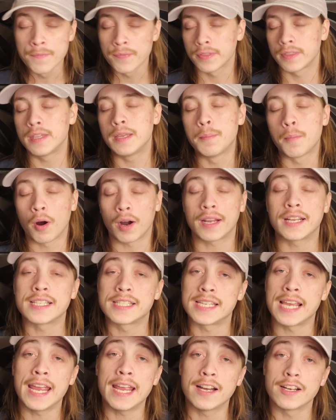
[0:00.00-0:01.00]
The markets
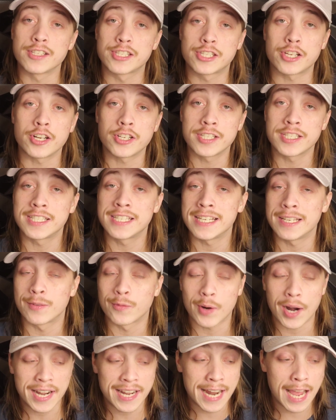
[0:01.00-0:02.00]
hate uncertainty, and
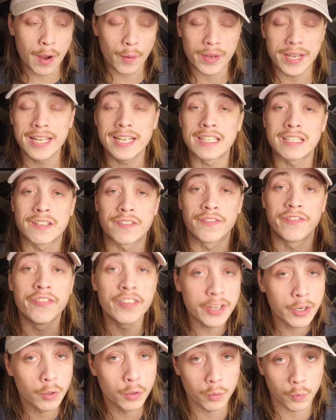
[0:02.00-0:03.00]
right now it is
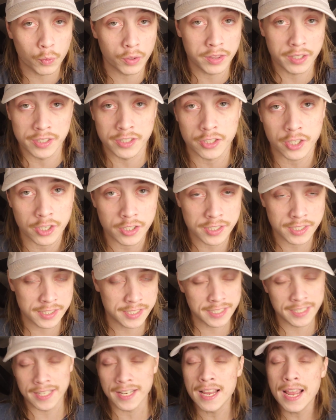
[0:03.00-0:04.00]
filled with
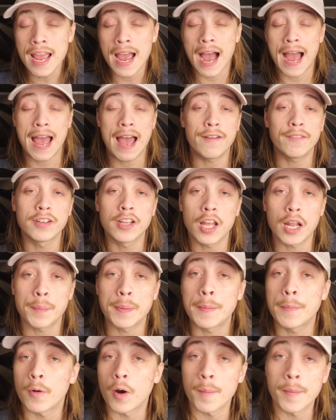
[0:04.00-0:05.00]
uncertainty. I have a lot of
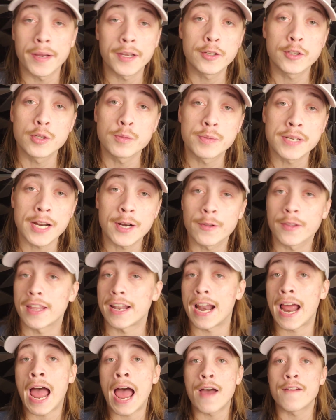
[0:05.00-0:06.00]
people on my YouTube channel that
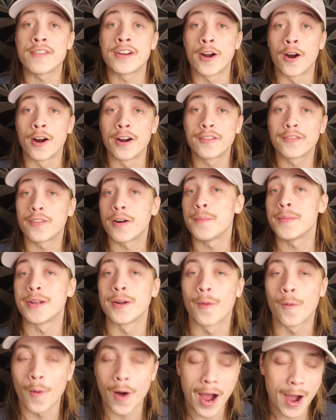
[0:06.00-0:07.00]
I haven't heard from in a
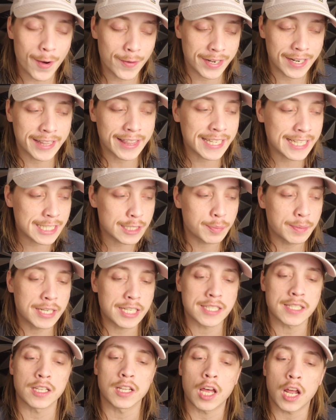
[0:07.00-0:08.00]
while, and I think it's
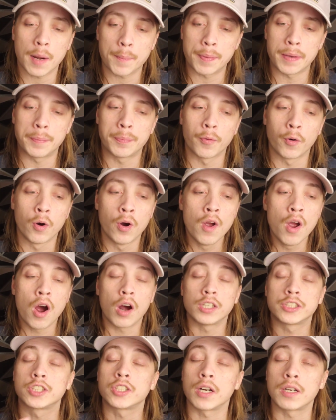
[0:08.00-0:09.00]
because a lot of people
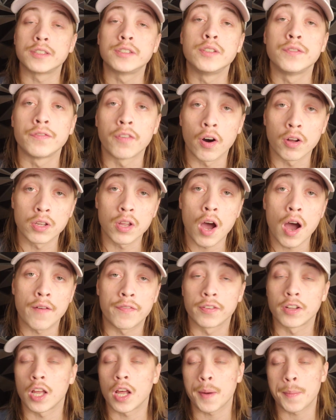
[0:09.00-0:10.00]
are starting to fall off.
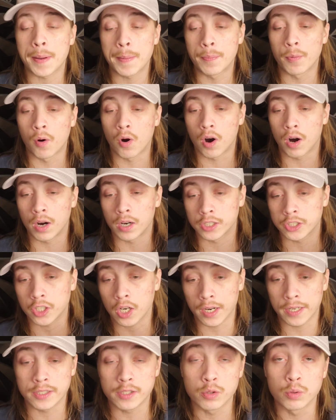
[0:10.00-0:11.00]
A lot of people are
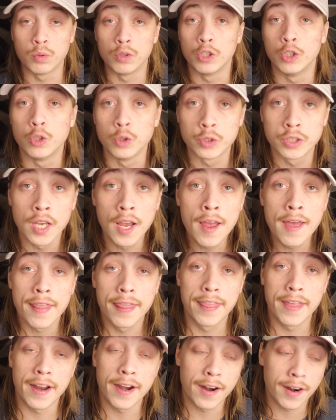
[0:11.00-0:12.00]
starting to lose
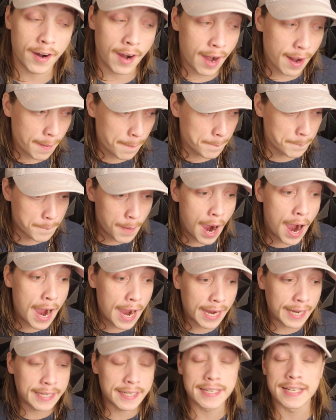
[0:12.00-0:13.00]
their
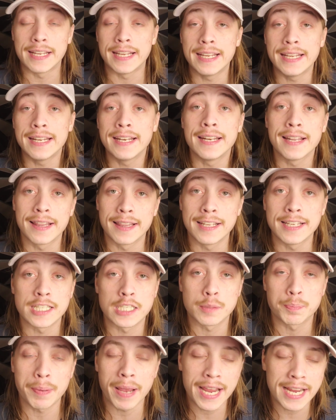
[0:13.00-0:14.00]
mind in this
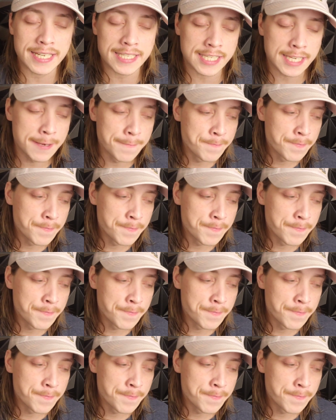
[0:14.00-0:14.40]
space.